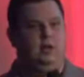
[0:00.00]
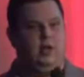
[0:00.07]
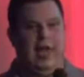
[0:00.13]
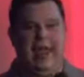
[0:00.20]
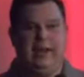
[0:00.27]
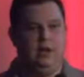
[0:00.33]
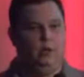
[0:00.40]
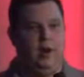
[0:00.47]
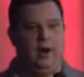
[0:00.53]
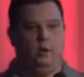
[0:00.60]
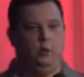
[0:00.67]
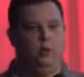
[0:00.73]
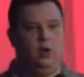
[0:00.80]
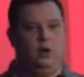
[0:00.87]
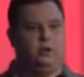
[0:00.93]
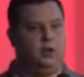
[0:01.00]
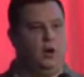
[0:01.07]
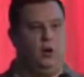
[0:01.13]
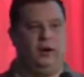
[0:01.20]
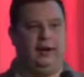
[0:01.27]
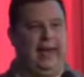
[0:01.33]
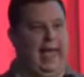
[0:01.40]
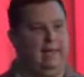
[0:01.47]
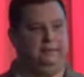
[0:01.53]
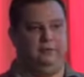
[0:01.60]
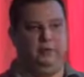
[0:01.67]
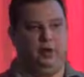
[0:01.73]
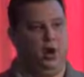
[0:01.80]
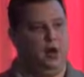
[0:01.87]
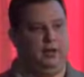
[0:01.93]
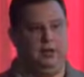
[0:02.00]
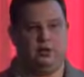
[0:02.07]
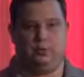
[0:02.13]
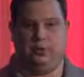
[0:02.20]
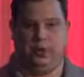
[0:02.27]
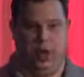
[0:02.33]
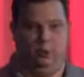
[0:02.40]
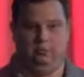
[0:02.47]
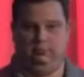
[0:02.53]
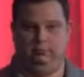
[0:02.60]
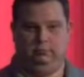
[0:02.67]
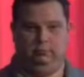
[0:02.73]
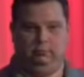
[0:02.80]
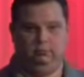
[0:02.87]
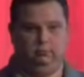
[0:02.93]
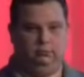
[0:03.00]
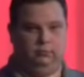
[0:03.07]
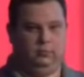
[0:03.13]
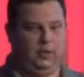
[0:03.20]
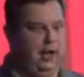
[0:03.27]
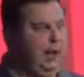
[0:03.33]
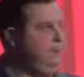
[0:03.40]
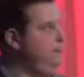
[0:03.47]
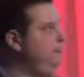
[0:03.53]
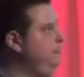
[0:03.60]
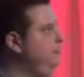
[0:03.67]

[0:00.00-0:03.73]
anywhere where our target affluent audience would go. Okay?